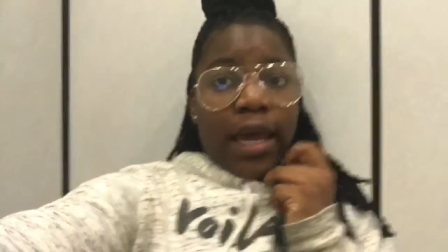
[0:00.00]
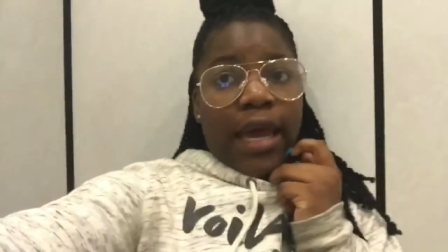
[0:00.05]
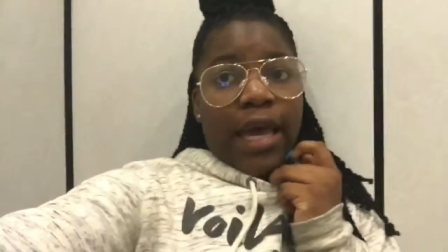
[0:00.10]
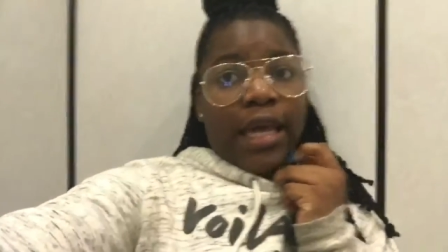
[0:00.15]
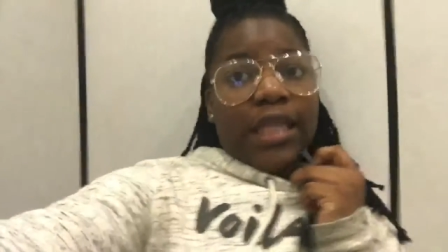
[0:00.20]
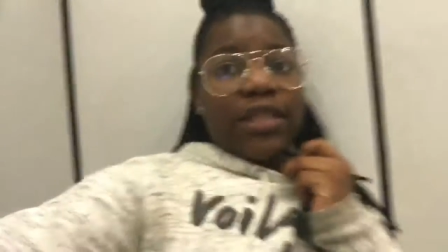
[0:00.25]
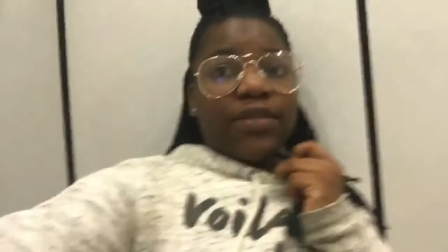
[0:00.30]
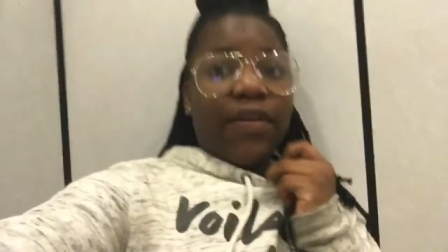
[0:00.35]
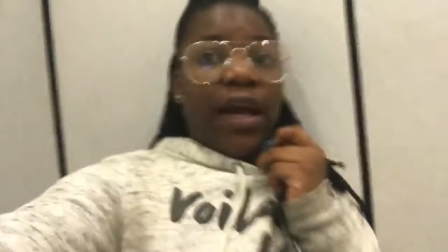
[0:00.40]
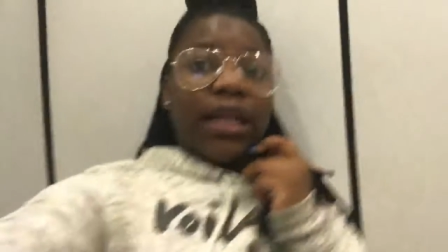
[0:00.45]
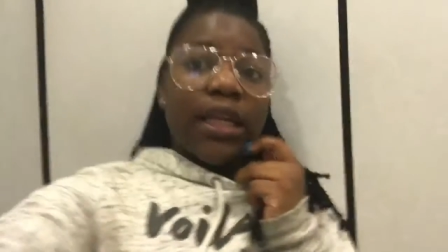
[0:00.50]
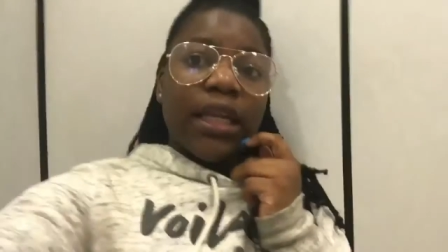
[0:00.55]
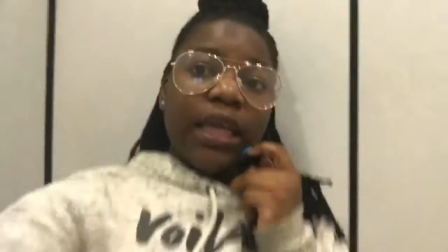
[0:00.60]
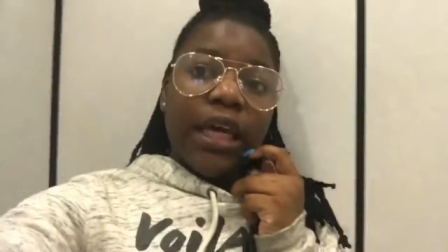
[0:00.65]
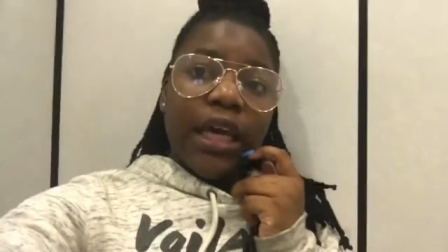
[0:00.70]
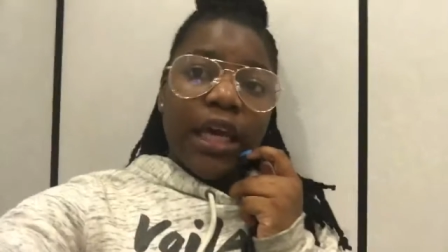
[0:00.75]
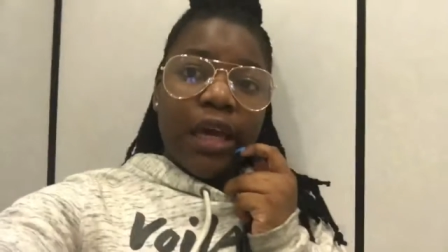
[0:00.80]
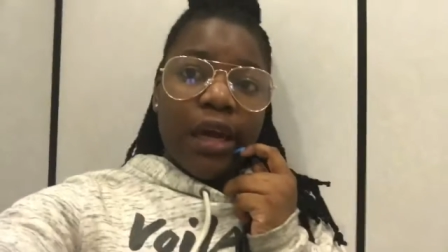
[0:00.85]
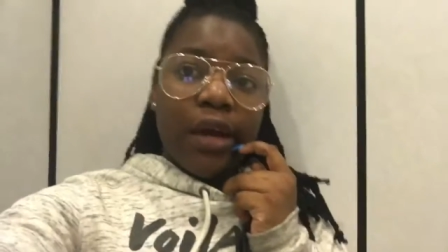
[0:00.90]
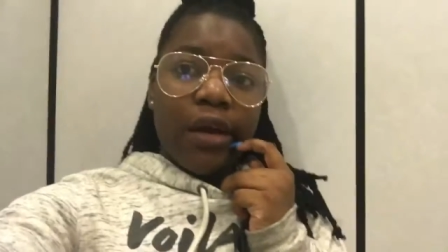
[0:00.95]
and it's
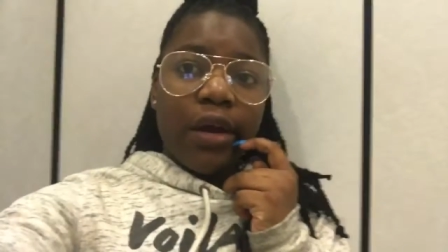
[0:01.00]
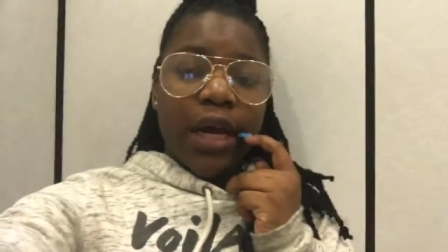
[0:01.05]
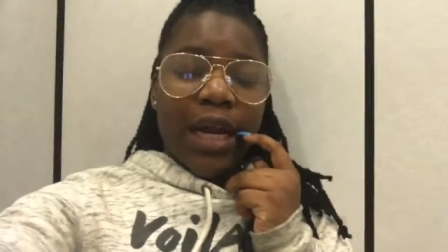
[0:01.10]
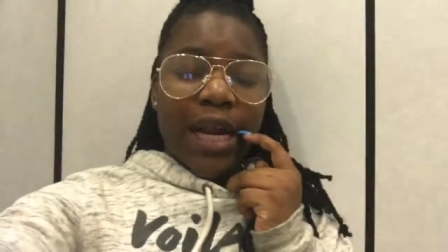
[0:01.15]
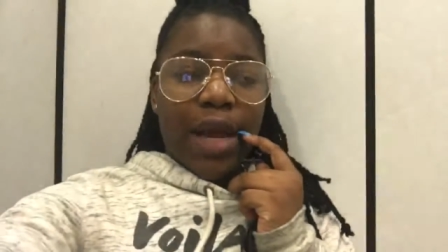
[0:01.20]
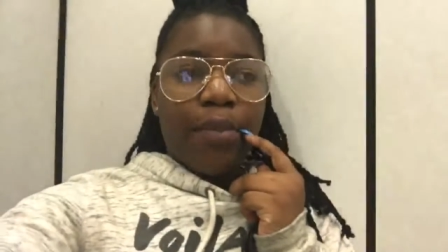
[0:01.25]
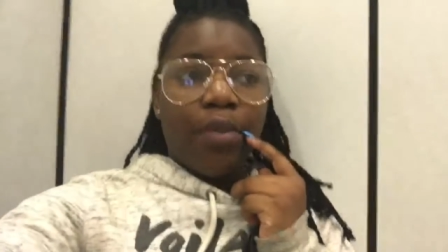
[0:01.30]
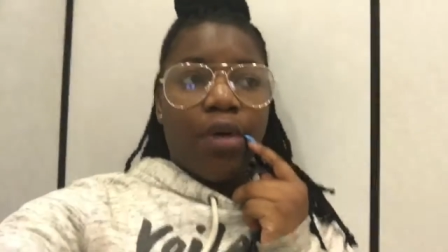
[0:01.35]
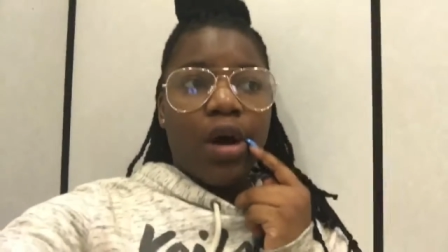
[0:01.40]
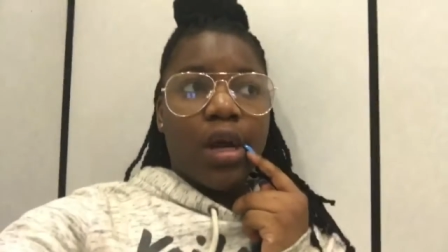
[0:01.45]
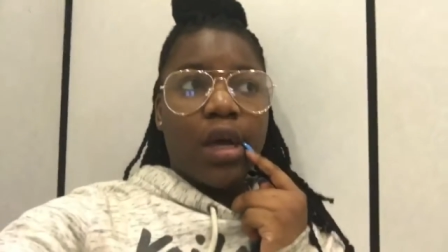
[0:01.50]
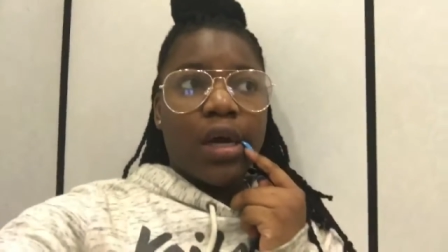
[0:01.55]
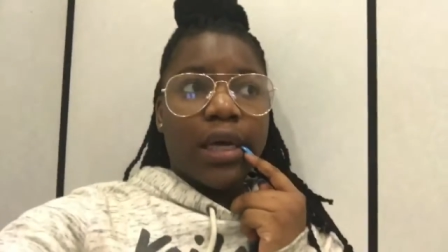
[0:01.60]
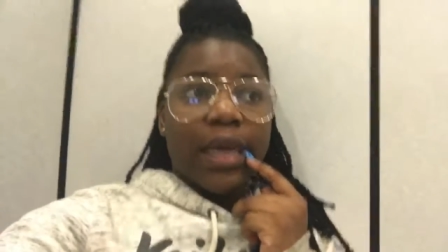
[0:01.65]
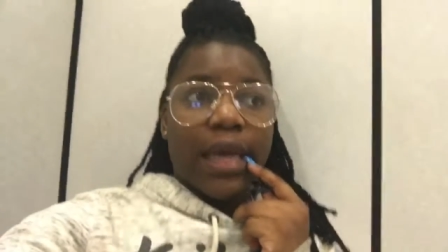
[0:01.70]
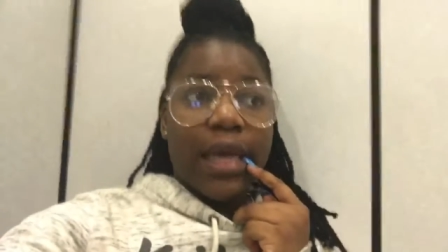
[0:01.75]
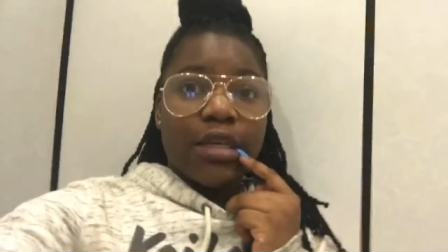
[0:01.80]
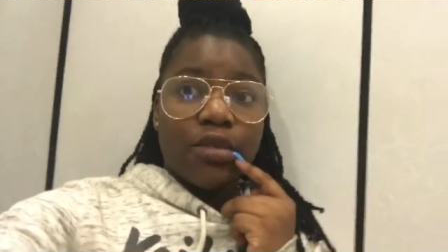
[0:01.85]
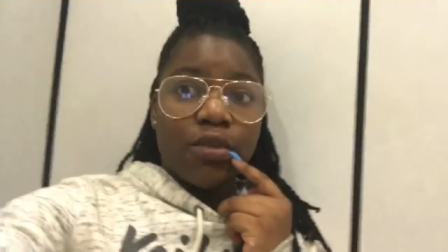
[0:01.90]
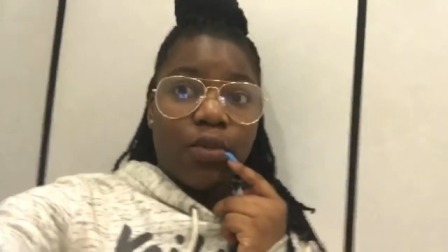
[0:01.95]
finally here and i bought a
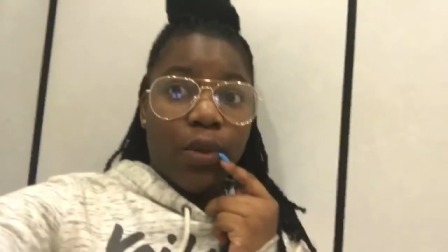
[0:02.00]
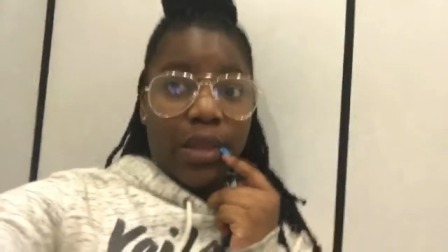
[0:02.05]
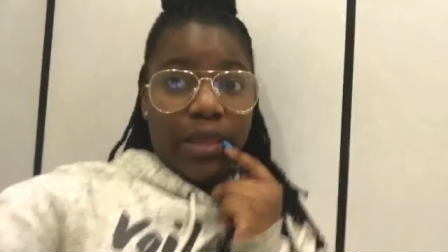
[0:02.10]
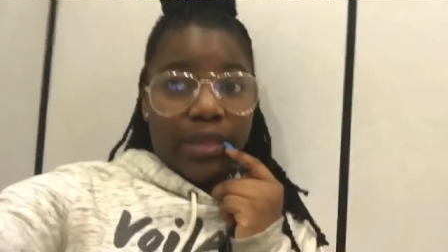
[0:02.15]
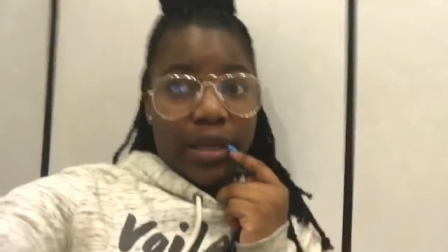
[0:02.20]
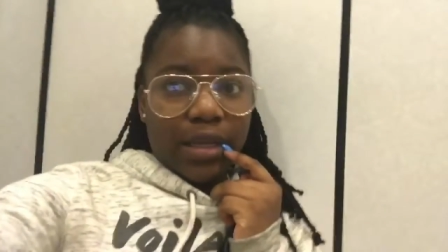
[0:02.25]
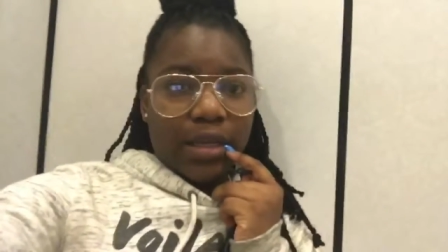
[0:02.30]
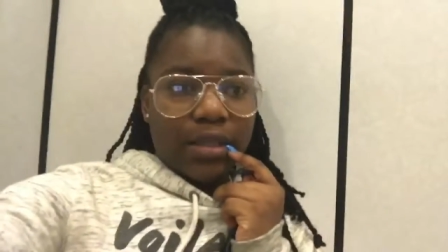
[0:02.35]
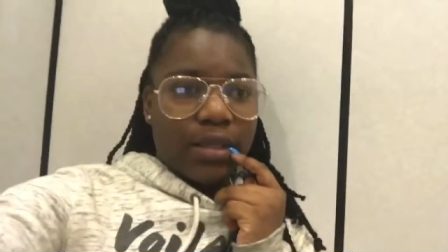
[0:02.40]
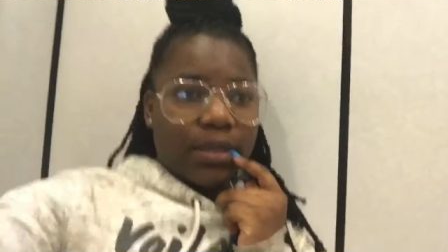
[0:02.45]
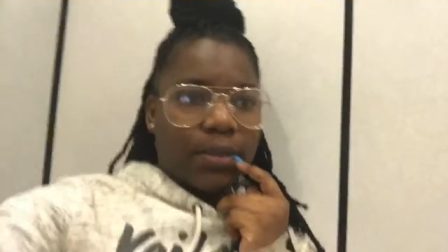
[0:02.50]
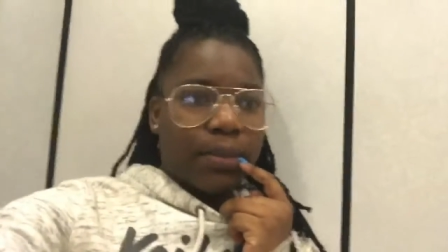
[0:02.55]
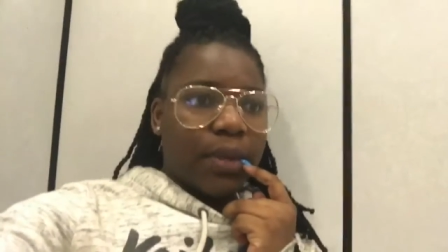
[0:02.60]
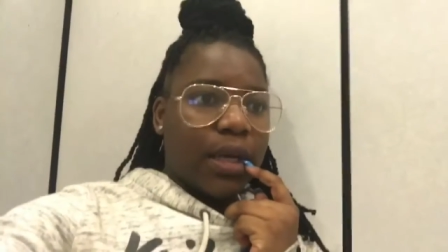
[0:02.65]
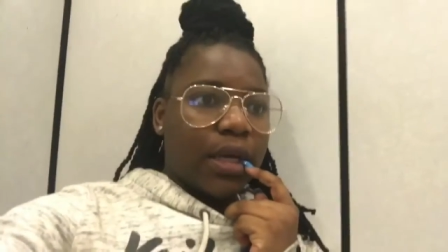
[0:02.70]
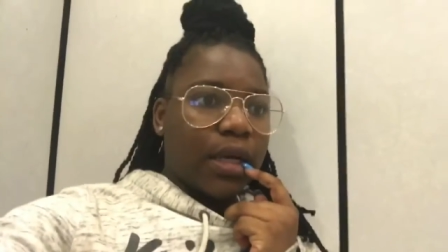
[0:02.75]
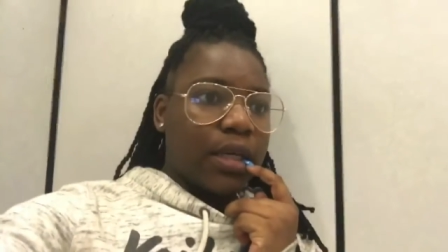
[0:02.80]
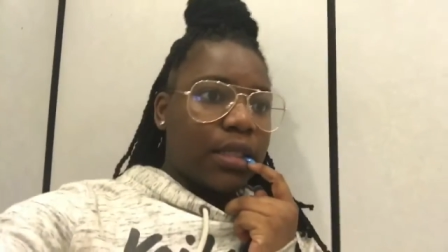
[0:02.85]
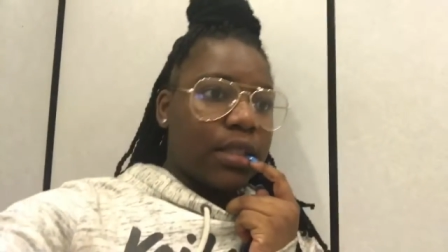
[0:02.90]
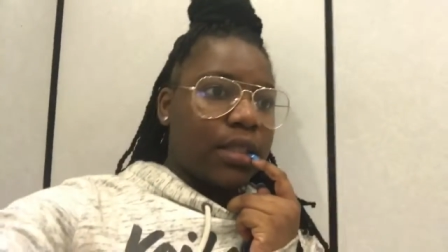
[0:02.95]
case with it
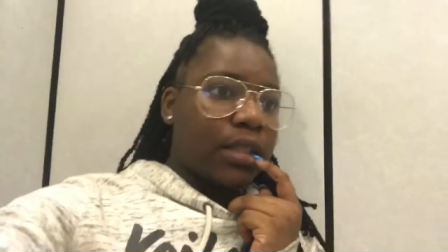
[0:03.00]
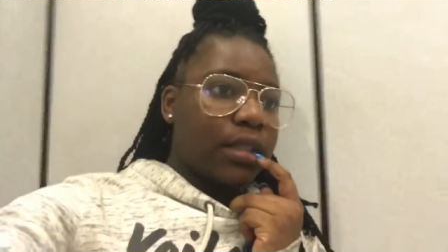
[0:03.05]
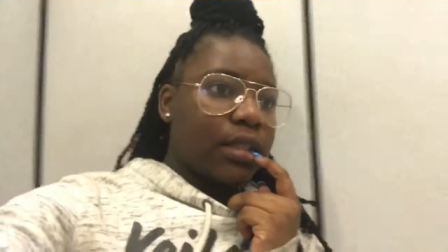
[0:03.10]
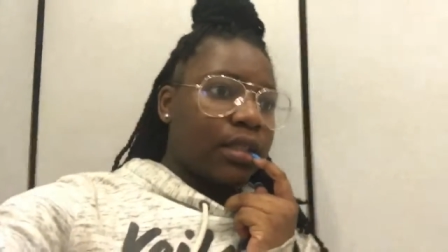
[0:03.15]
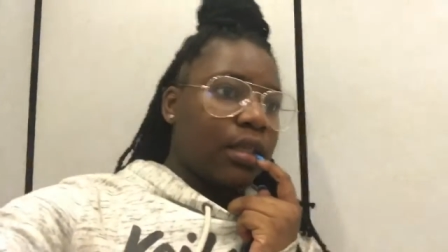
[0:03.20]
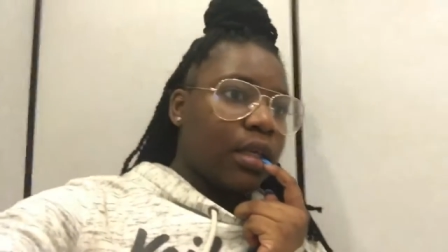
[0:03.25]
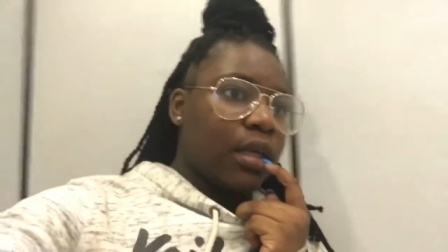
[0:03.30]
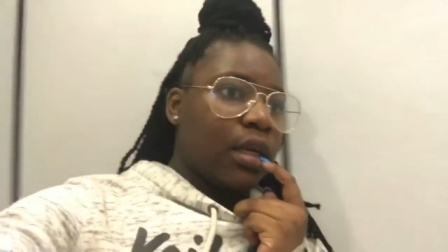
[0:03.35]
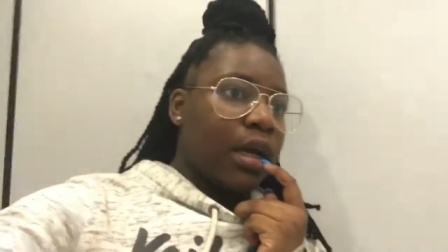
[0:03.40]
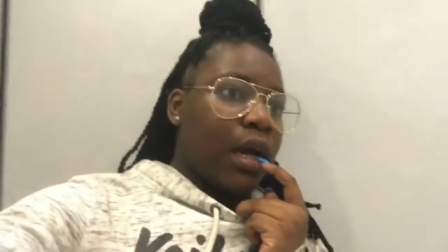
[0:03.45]
because